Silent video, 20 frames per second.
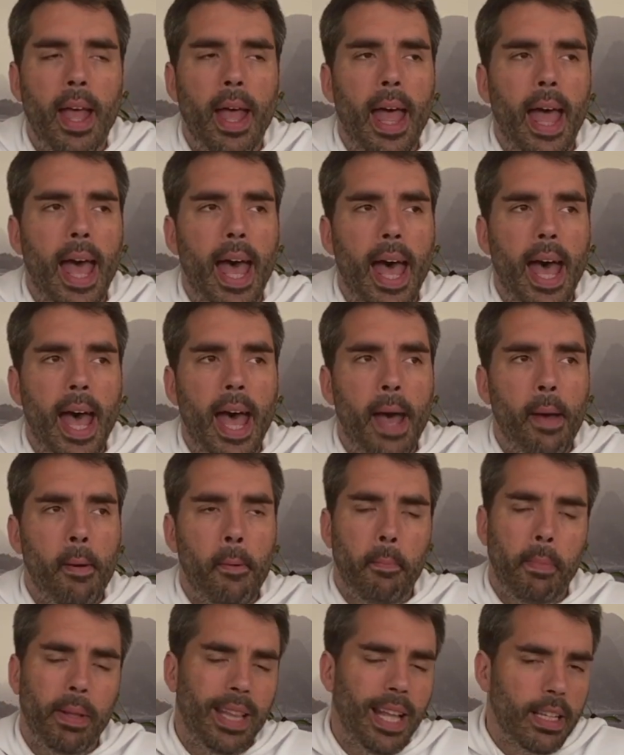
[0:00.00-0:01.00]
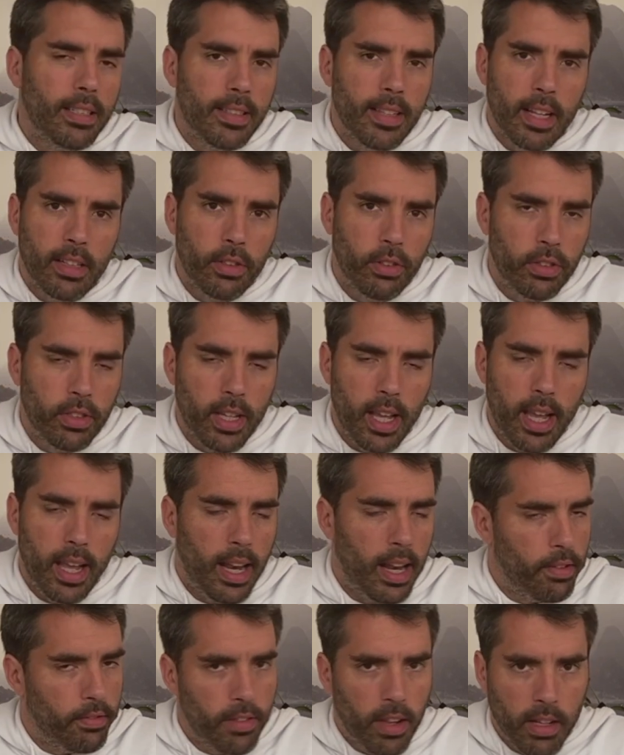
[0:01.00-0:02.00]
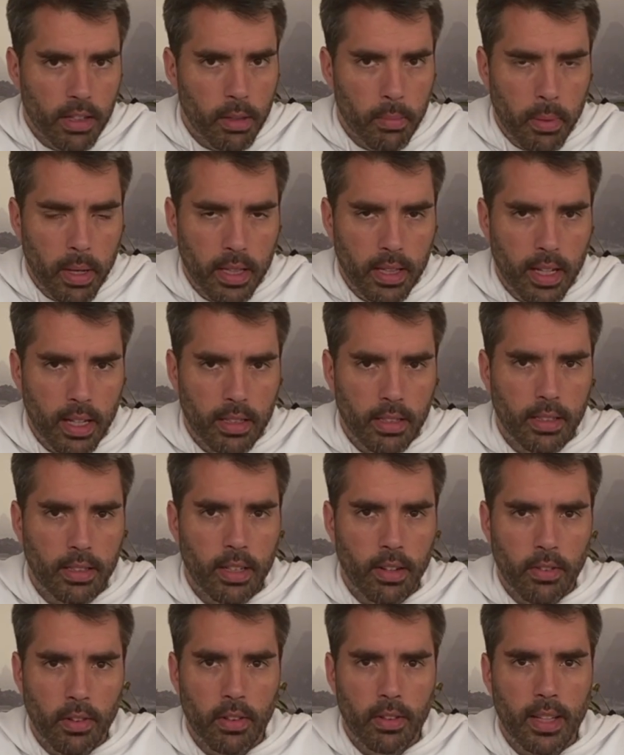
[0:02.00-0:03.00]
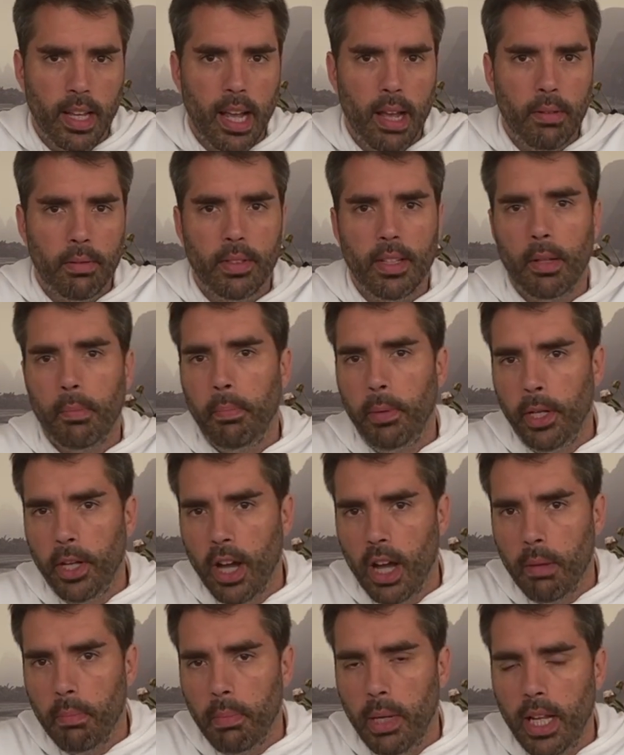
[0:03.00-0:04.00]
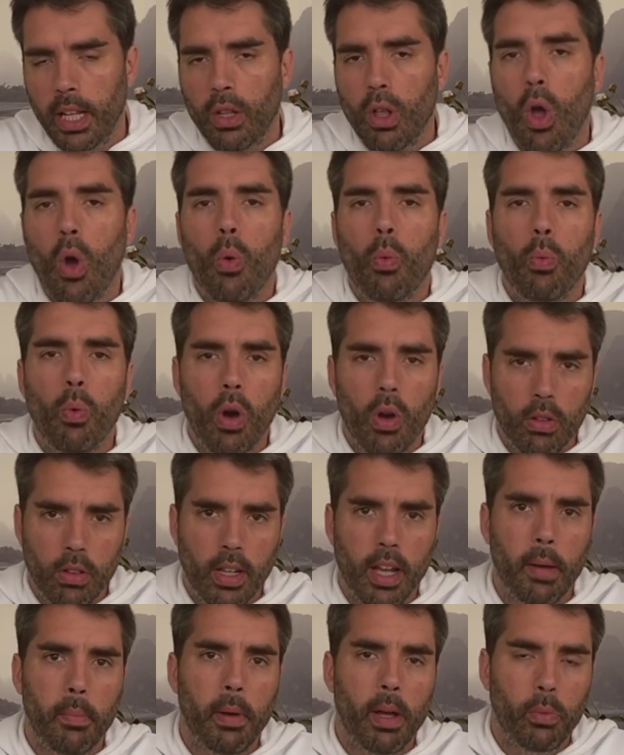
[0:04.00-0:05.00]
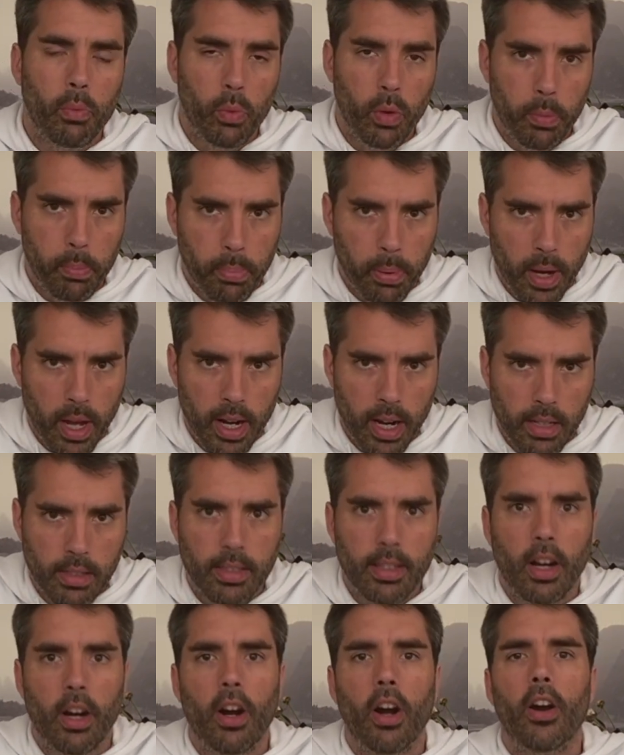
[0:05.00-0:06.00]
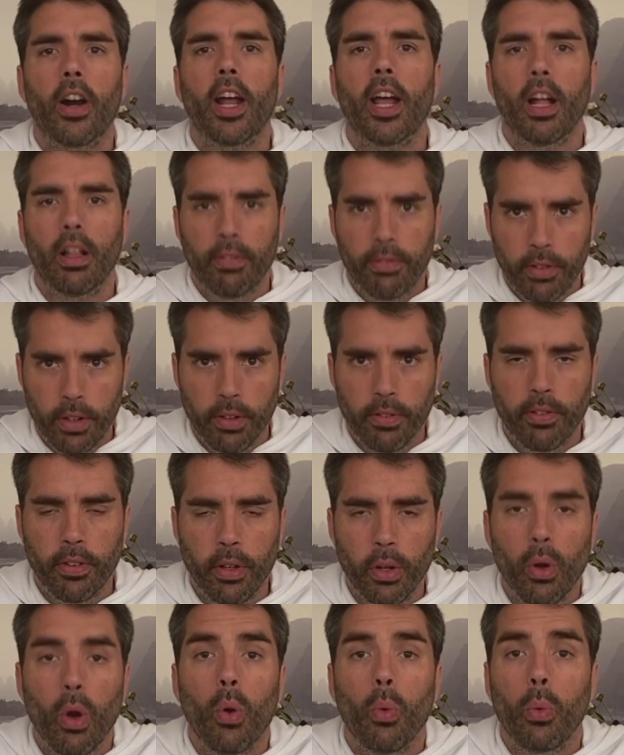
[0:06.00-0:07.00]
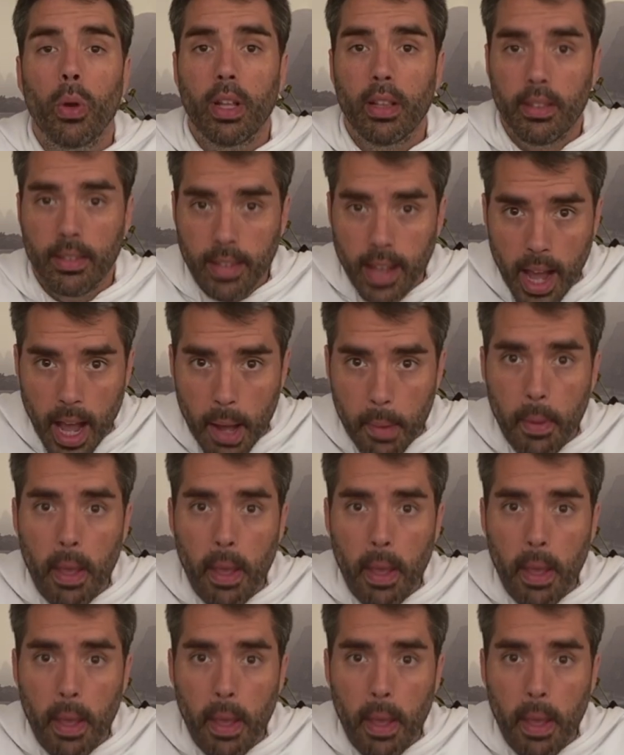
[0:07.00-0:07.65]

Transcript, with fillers: But that's not to say, and I've talked about that several times, that Beyond Meat won't come up with products that are healthier for you with time.